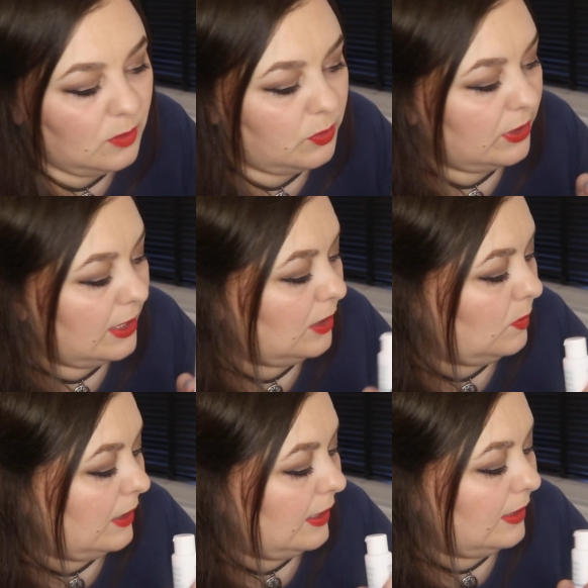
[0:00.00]
But
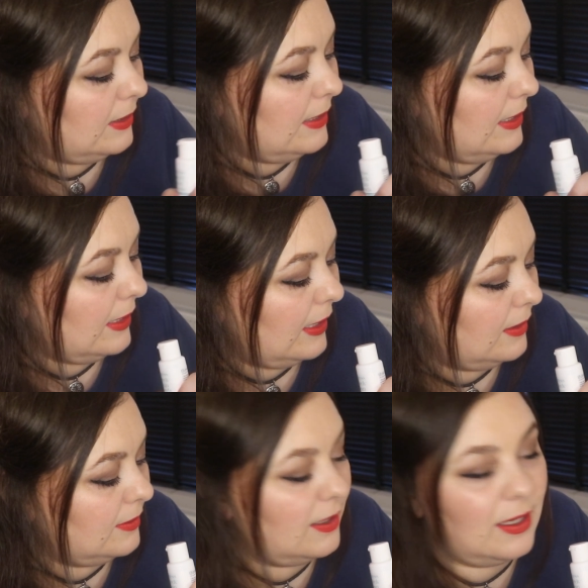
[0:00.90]
anyway, yeah,
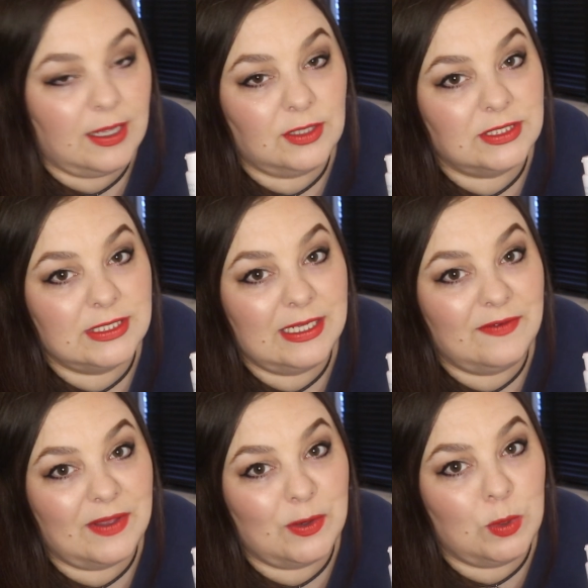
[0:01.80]
I'll just
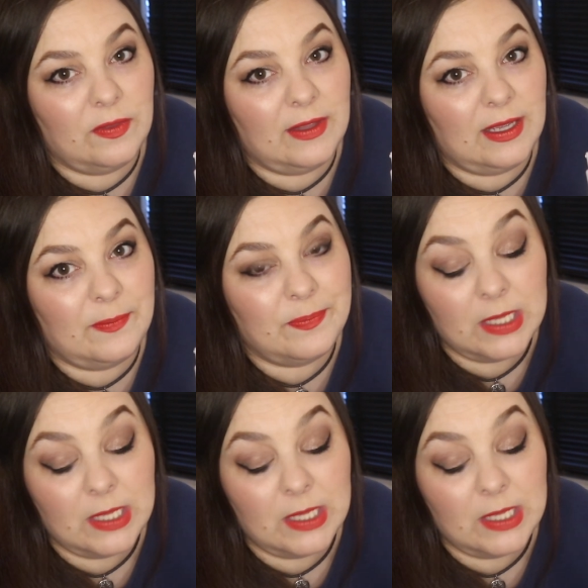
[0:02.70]
leave that one there.